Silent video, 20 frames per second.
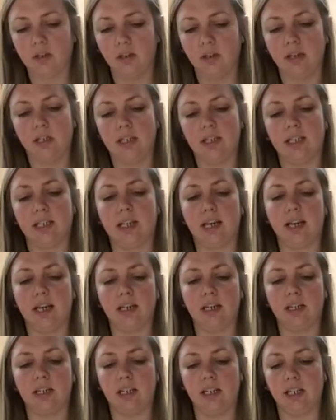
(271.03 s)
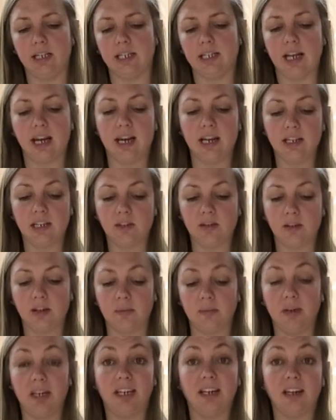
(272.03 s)
and set it to the side so then
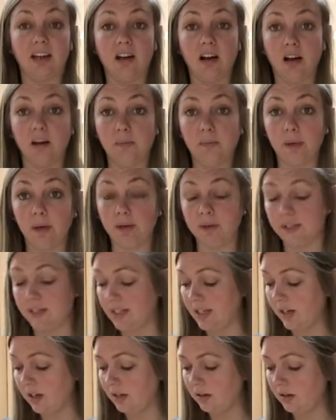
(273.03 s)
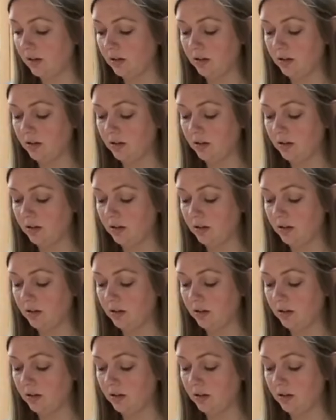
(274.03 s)
we can compost it.